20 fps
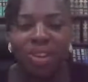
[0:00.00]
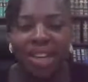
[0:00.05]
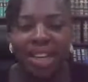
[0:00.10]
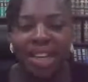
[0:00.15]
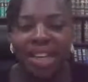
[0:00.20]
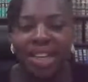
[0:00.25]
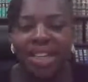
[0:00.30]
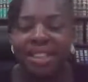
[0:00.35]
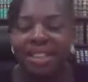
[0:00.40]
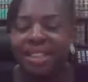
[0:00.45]

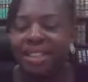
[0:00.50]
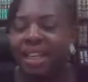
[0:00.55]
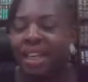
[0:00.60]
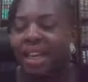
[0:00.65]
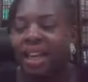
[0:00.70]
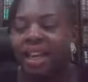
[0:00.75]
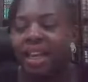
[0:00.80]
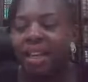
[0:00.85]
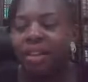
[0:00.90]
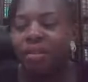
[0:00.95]

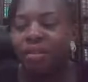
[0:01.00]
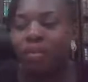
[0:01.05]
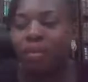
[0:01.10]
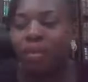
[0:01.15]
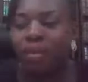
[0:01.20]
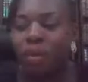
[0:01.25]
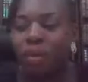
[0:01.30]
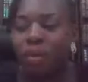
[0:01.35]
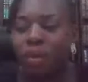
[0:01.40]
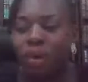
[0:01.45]
Lawyers
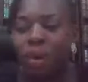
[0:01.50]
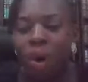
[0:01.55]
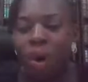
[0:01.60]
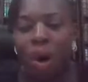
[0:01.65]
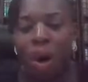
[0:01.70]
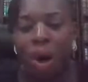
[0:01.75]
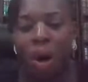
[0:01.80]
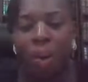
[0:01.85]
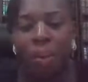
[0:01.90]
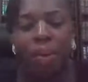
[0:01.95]
Info
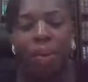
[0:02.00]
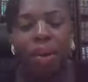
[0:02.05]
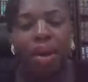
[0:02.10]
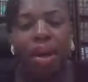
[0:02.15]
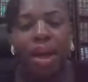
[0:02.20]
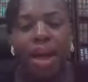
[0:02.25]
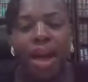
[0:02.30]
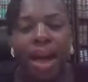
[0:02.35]
Hub.